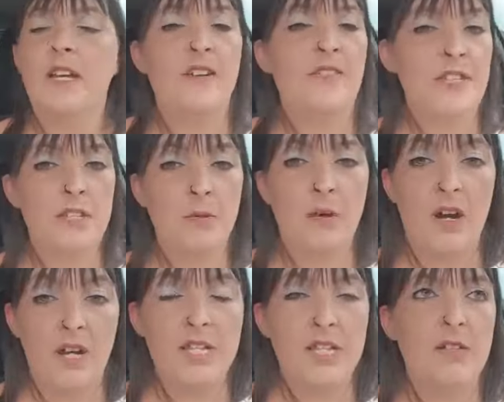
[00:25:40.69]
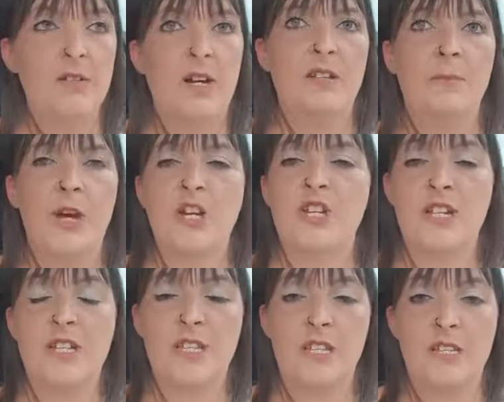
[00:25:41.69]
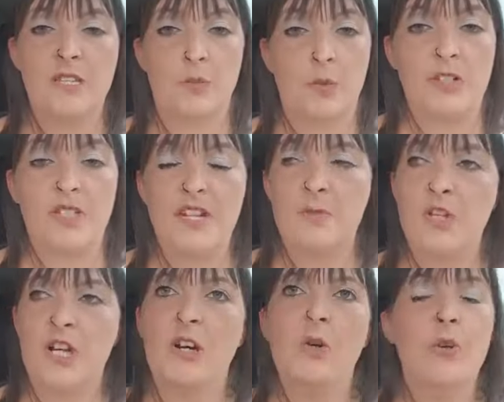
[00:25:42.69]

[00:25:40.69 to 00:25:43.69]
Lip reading: if you do what I do and purchase the sort of one-time jar.